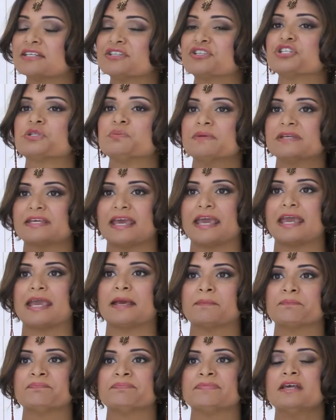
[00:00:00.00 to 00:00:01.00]
It just
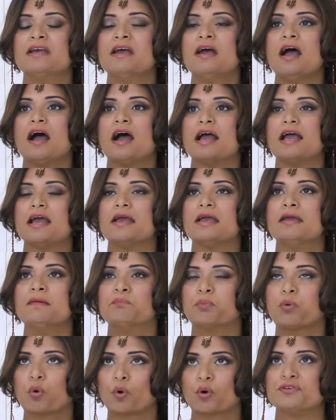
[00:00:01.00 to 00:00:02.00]
became
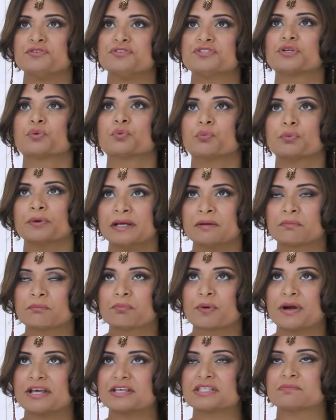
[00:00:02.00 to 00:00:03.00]
important to
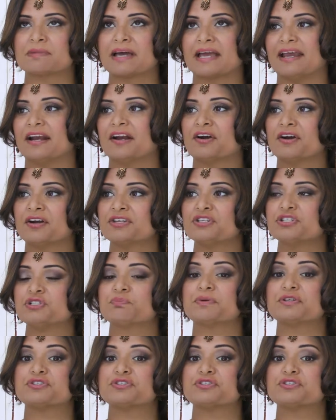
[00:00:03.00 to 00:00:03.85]
re-embrace my heritage,